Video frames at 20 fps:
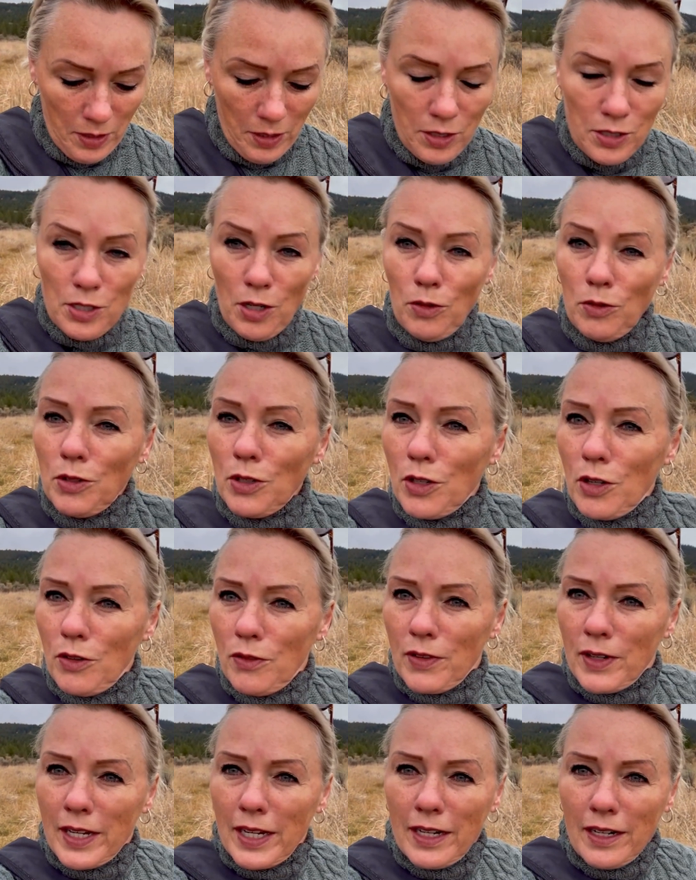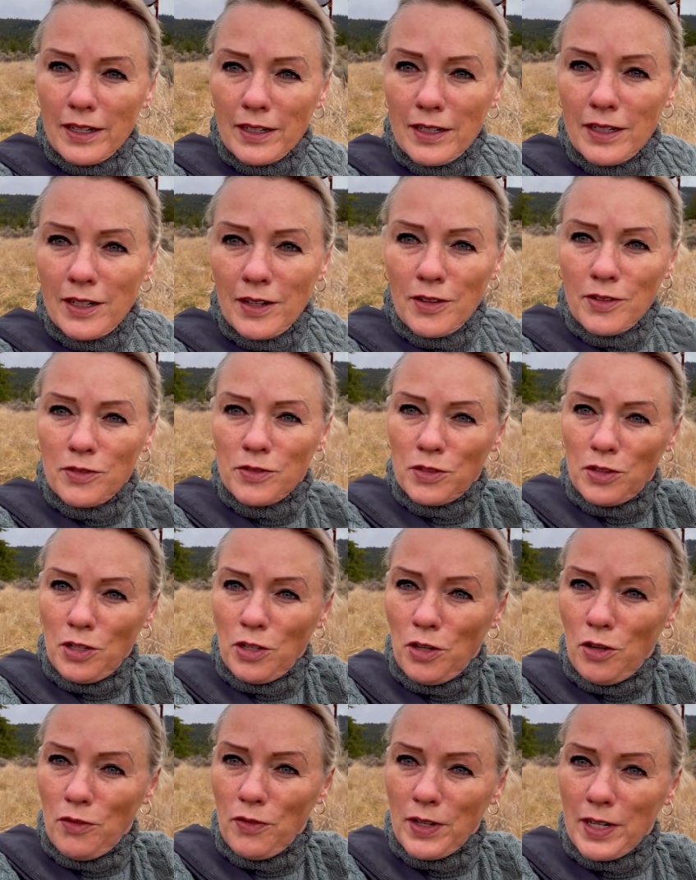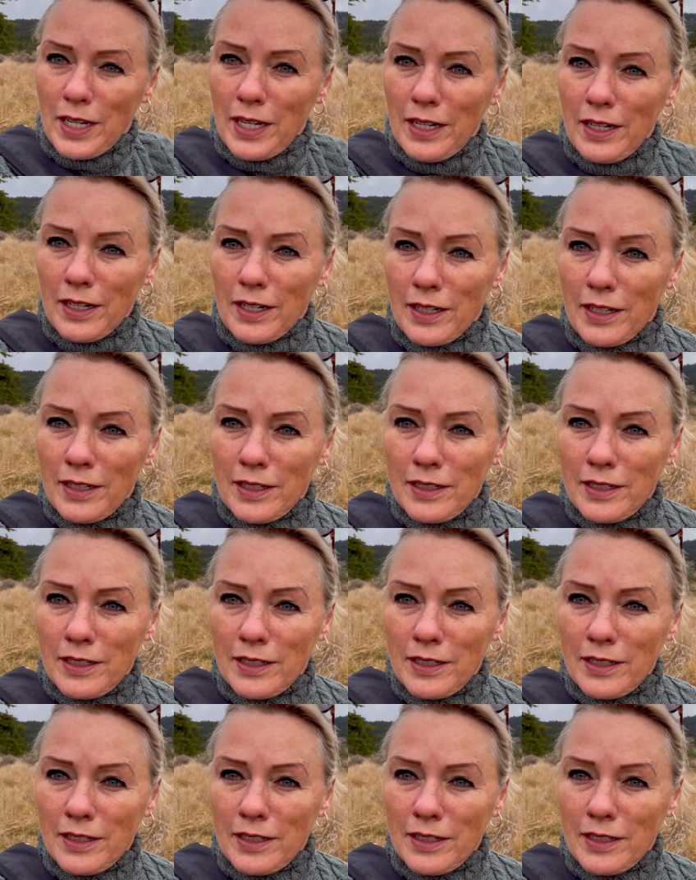Don't look over here. Look over here.